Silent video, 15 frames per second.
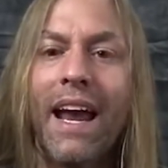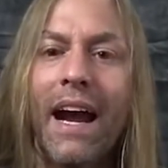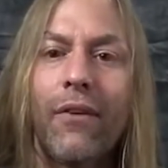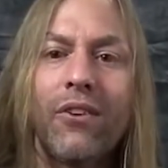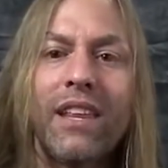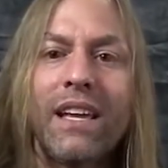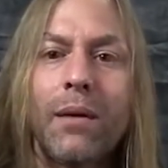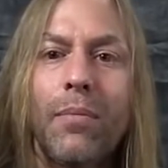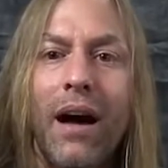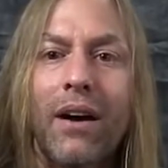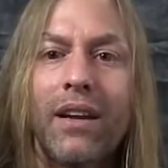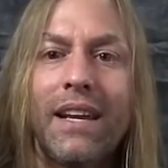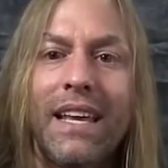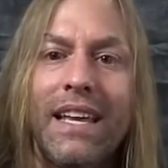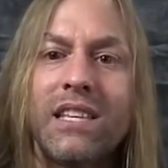Everything
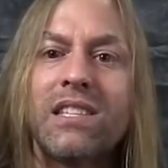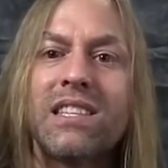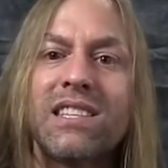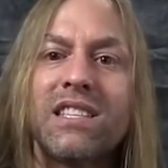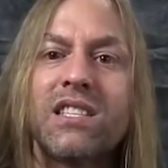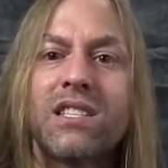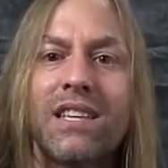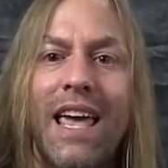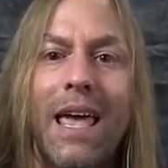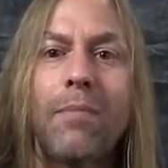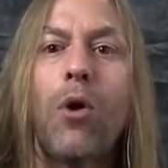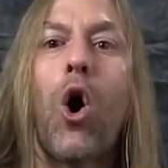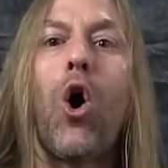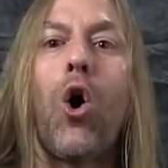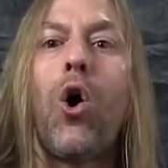about it isn't the
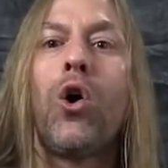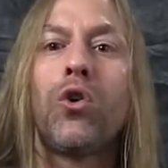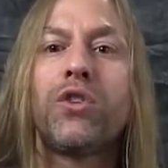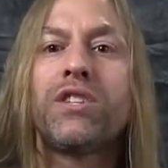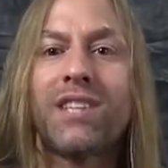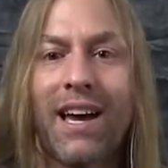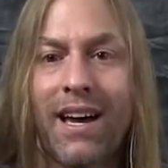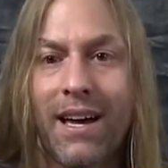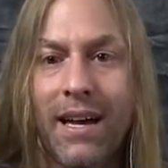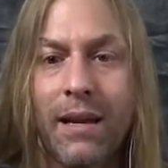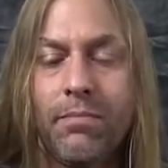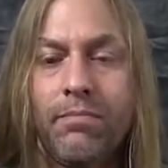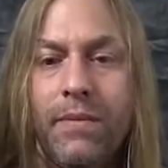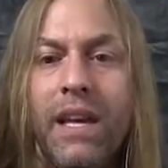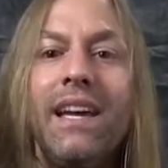same all the
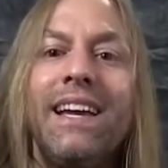time.